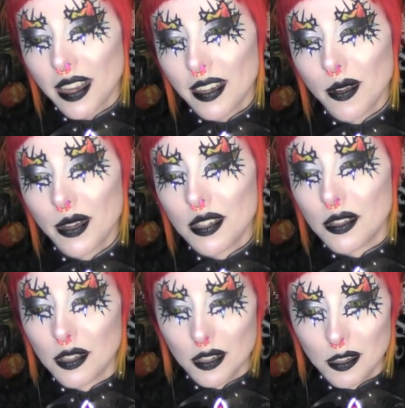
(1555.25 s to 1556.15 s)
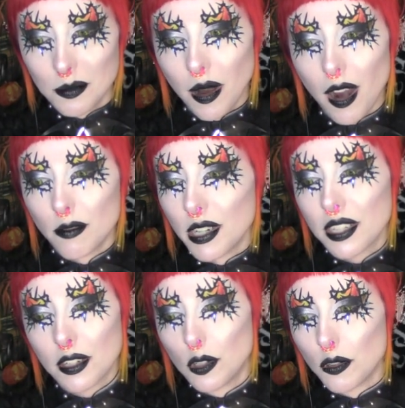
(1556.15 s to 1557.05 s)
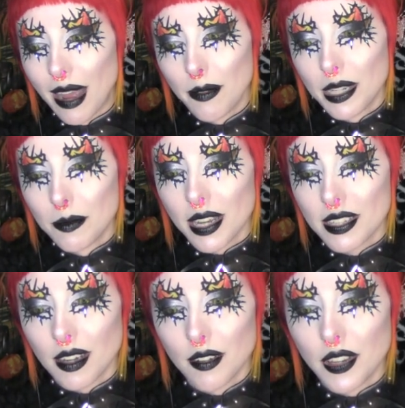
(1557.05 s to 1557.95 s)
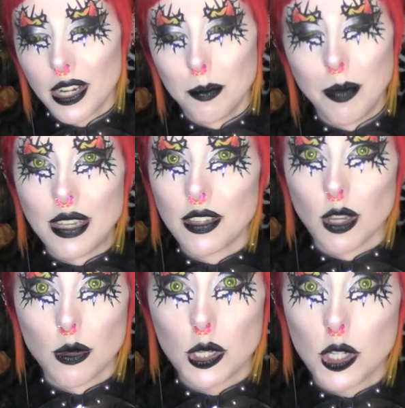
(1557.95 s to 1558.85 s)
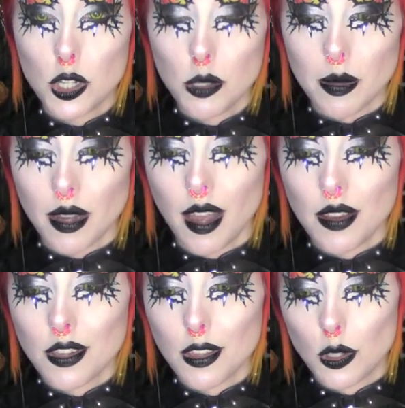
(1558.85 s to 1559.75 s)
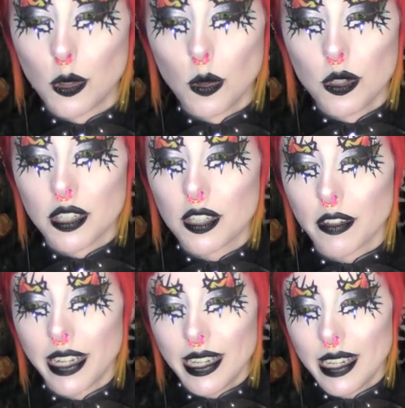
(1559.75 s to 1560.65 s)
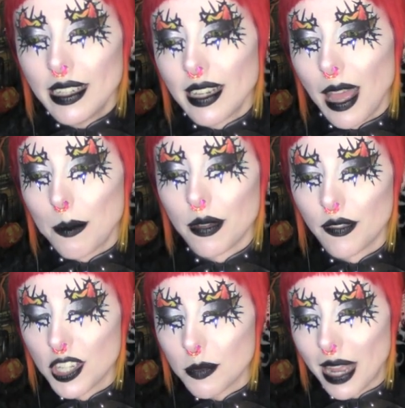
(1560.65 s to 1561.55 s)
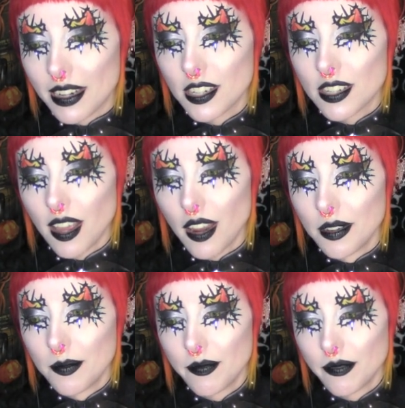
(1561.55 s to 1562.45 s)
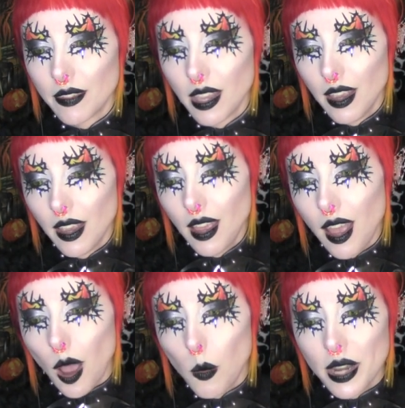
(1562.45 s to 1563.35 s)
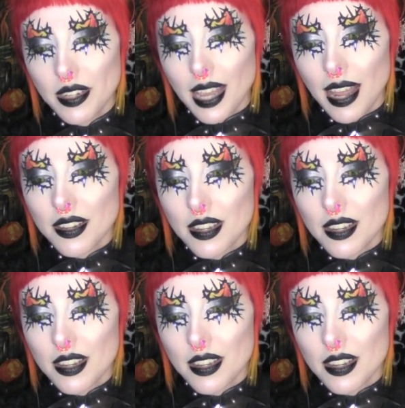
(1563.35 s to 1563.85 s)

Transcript: I going to do bar risk drowning myself in a benzo stupor under the gorgeous great heat lamp of the Spanish sun? And when Dad